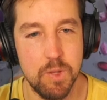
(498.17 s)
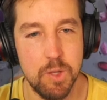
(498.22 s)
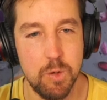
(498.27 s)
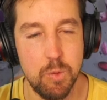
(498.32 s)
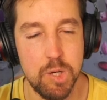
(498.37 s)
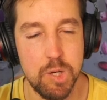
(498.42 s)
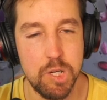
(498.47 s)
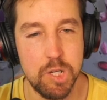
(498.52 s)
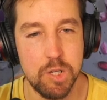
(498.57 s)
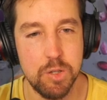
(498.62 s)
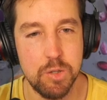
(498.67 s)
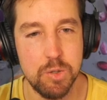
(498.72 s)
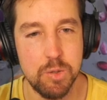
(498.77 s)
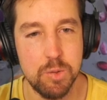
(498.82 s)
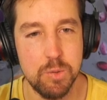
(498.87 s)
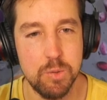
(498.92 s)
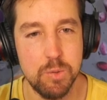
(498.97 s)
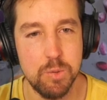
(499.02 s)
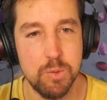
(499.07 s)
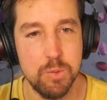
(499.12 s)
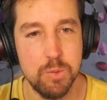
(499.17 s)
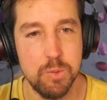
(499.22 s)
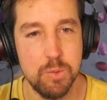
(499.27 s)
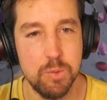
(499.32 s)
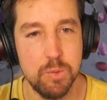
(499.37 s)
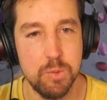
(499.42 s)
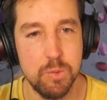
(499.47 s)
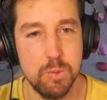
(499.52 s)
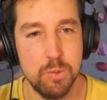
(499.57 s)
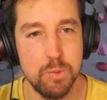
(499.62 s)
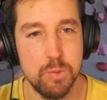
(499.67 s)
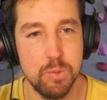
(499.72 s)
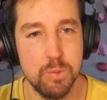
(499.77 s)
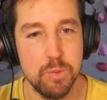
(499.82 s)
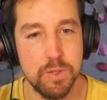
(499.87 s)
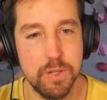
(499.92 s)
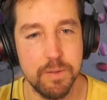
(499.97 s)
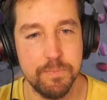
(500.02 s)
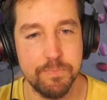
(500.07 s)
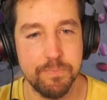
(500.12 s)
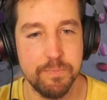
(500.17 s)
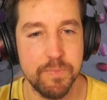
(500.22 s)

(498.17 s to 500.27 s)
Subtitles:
Woo! Yeah.